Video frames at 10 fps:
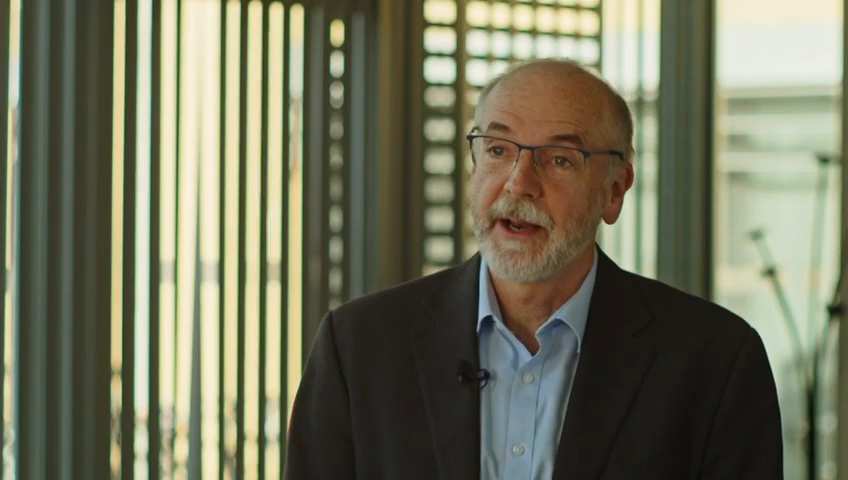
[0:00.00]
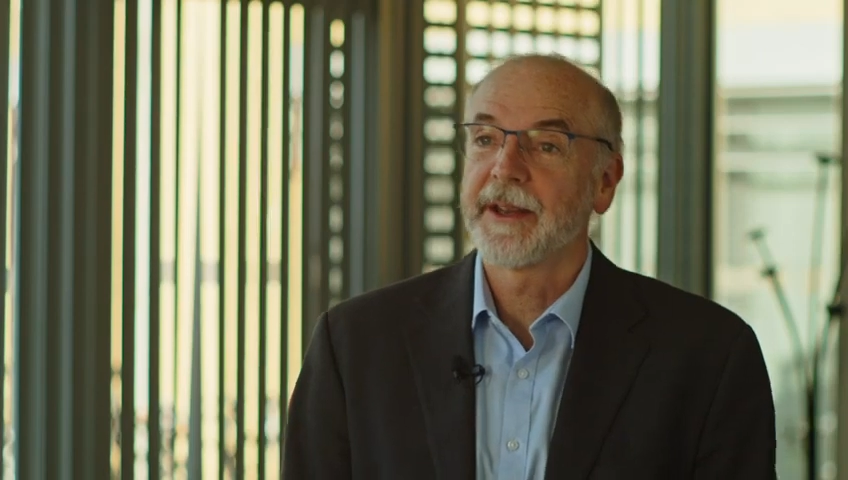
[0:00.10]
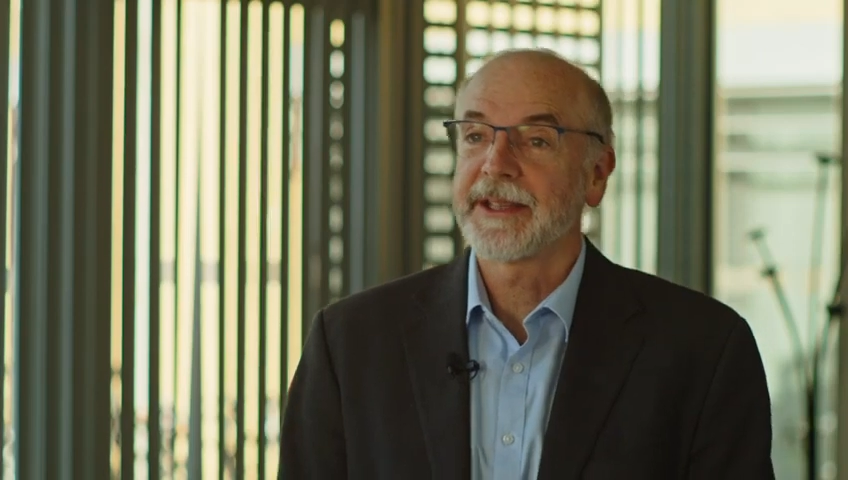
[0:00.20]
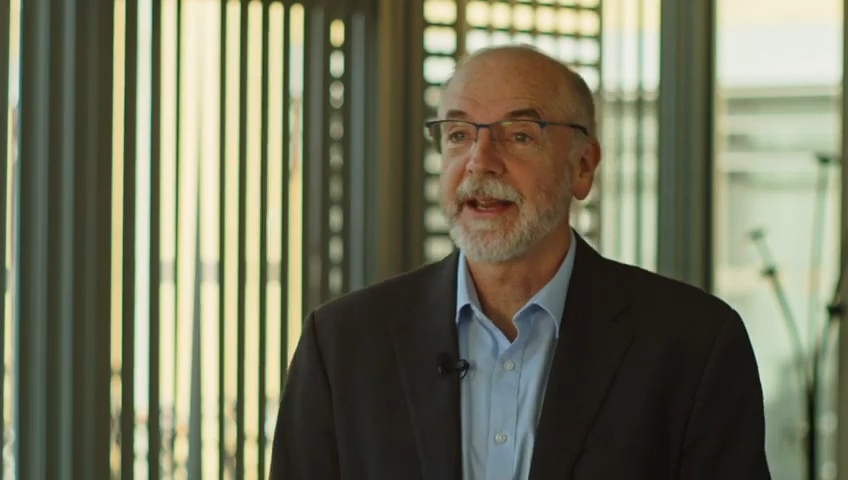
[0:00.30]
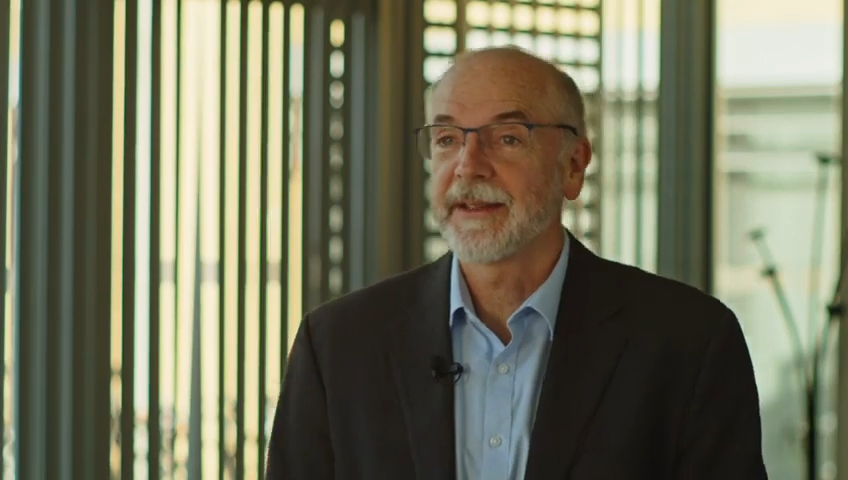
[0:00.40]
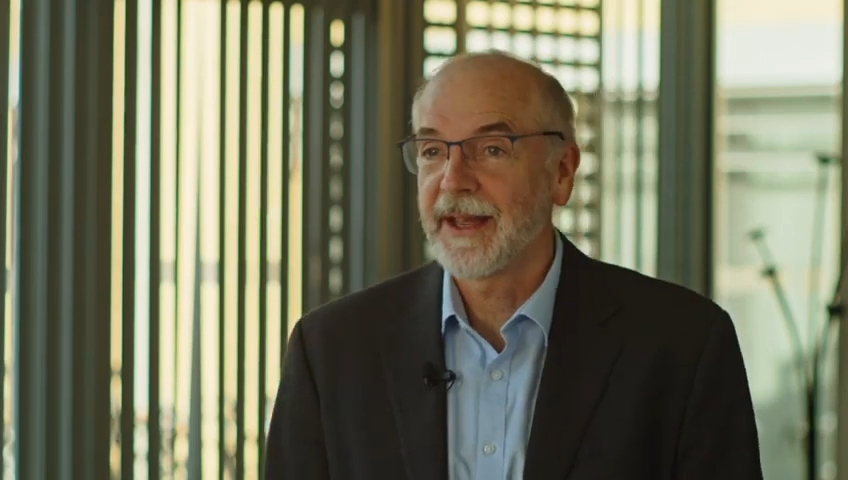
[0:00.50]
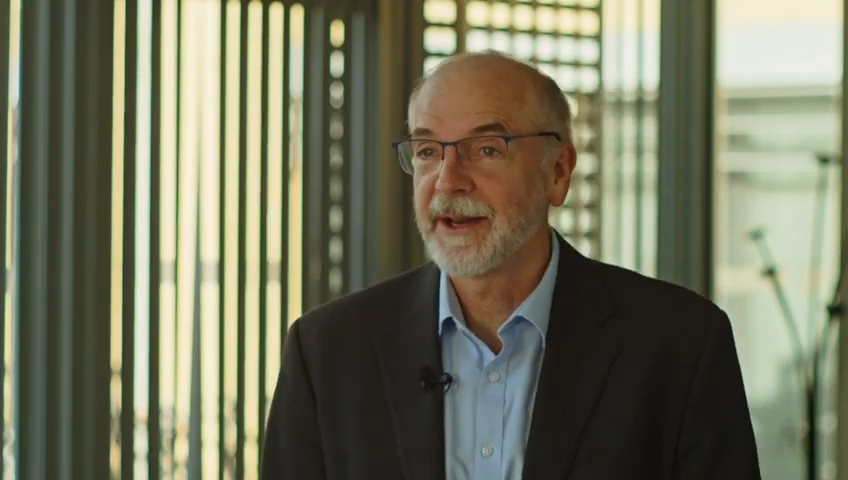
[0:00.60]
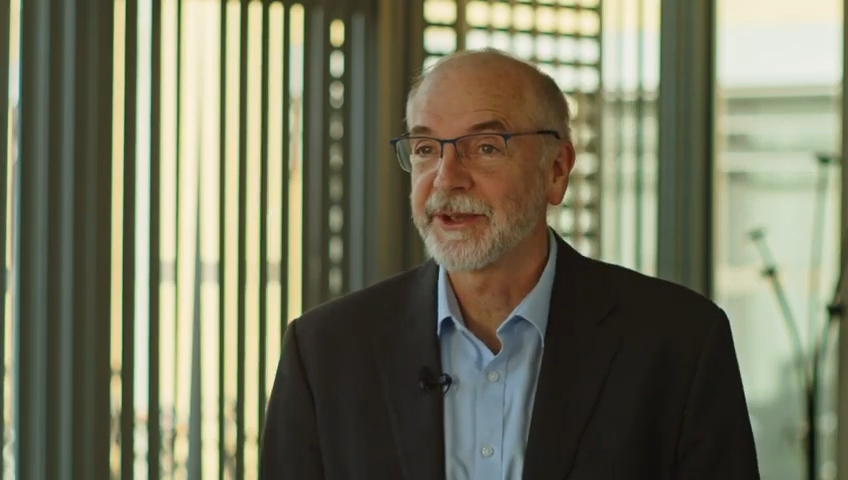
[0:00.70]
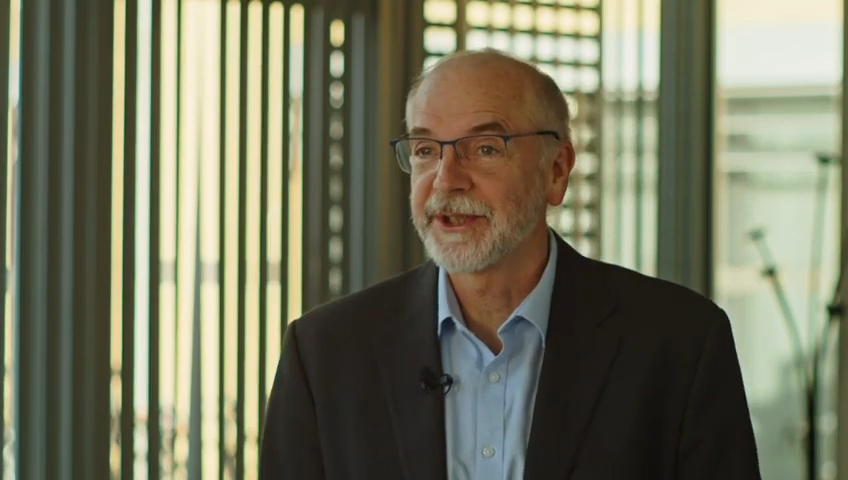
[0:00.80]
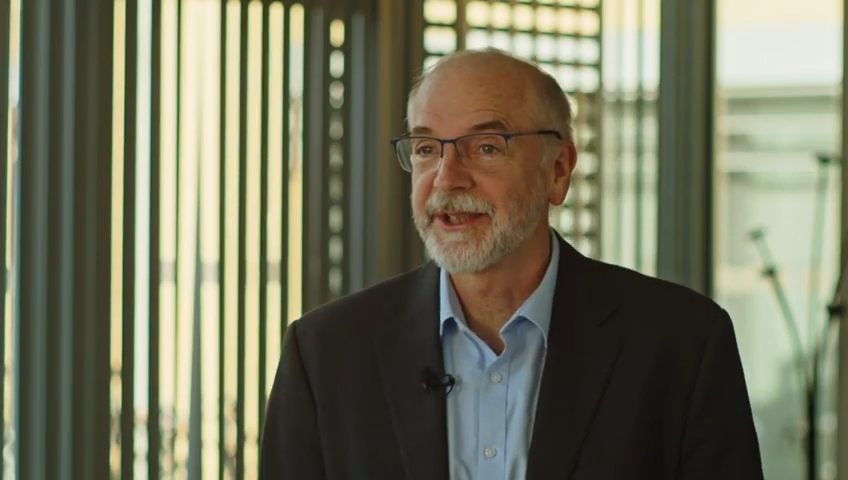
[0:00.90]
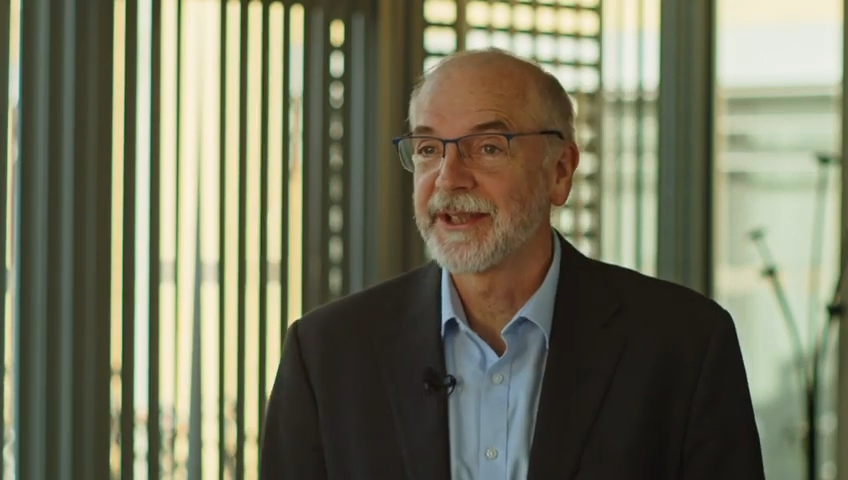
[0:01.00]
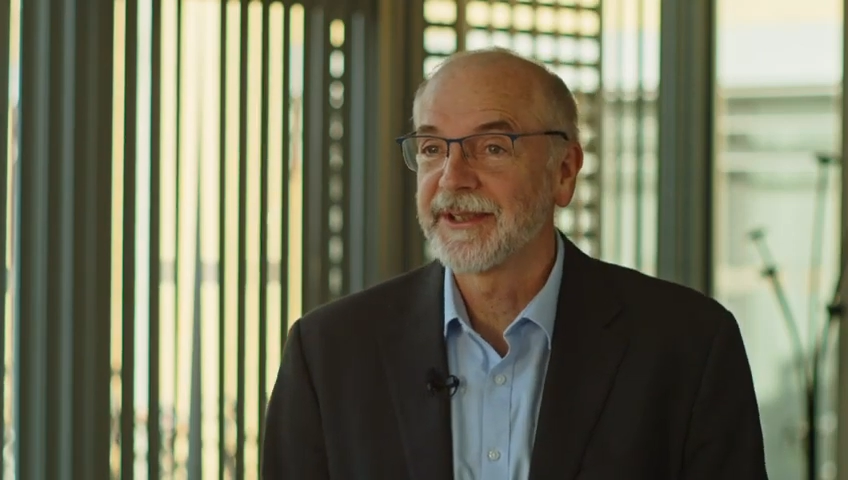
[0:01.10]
another 10,000